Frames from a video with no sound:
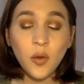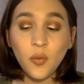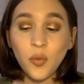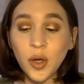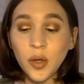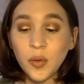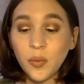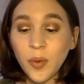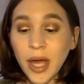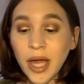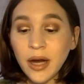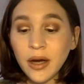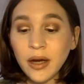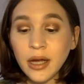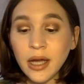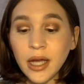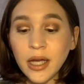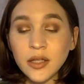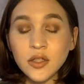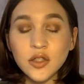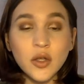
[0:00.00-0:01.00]
would wear
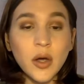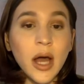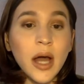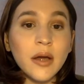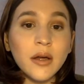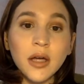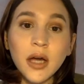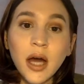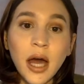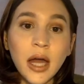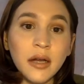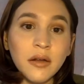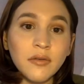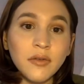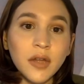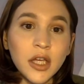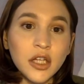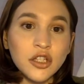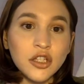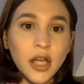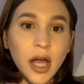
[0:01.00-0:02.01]
it, so I kind of
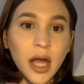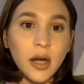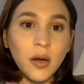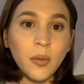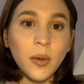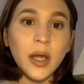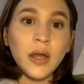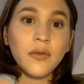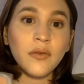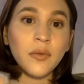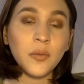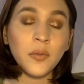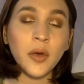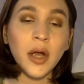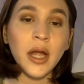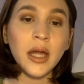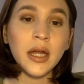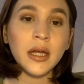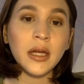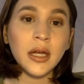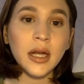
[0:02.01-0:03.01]
like shied away from
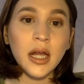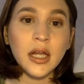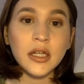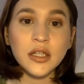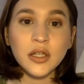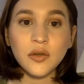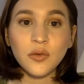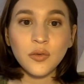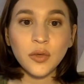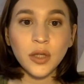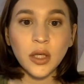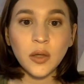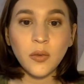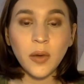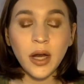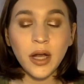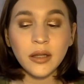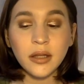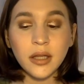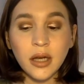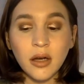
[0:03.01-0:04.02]
wearing it, and I didn't really
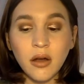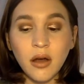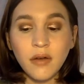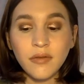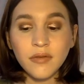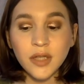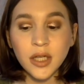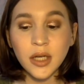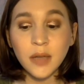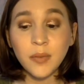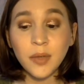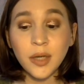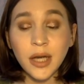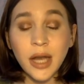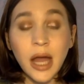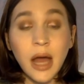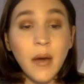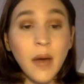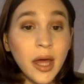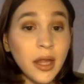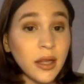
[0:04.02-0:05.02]
wear it that often. But
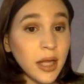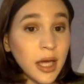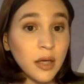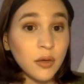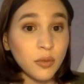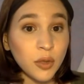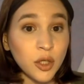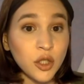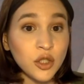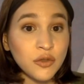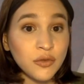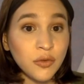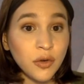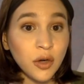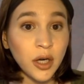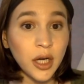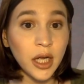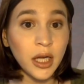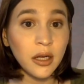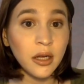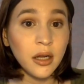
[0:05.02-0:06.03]
now I like reach
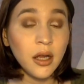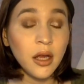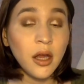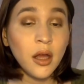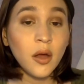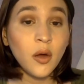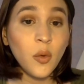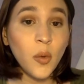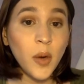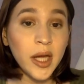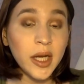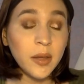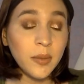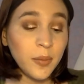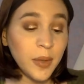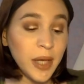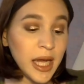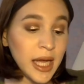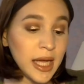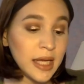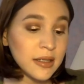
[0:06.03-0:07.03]
for it quite a
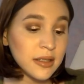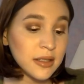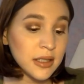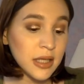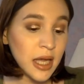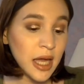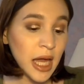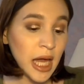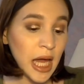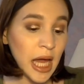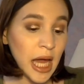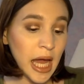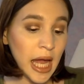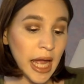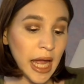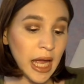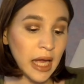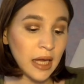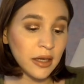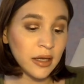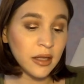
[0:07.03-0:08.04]
bit.
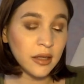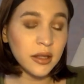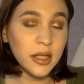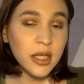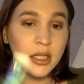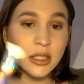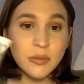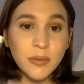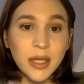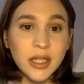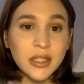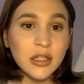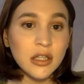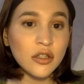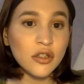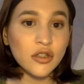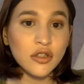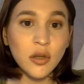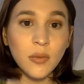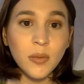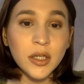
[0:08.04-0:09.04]
And this makes it
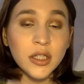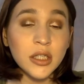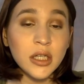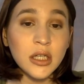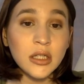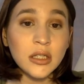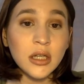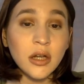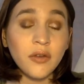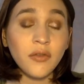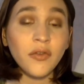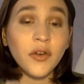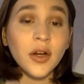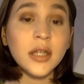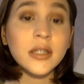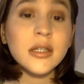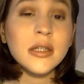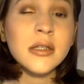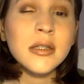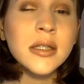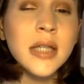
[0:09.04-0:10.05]
so much easier for it
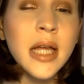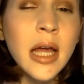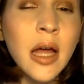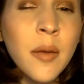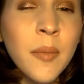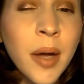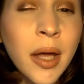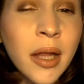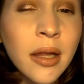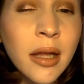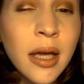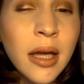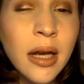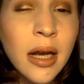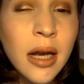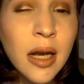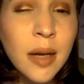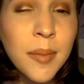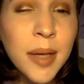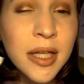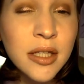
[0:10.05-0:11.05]
to stay on my lid,
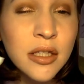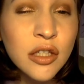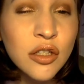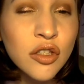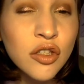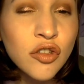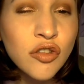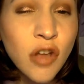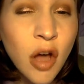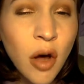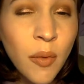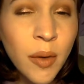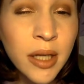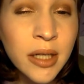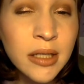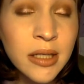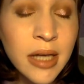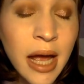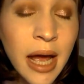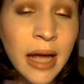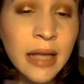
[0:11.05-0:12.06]
and it makes it so
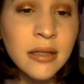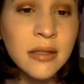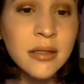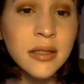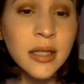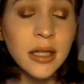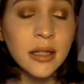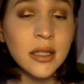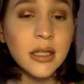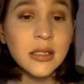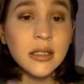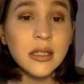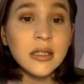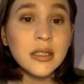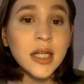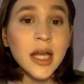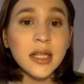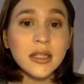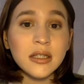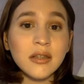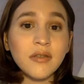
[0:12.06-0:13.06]
intense. Like, this
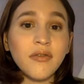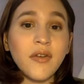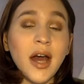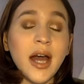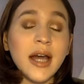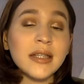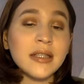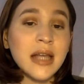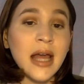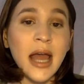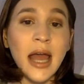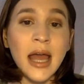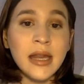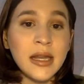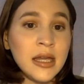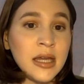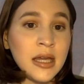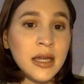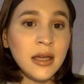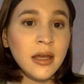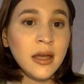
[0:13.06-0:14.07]
intensifies
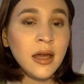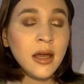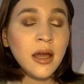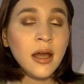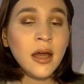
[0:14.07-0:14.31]
any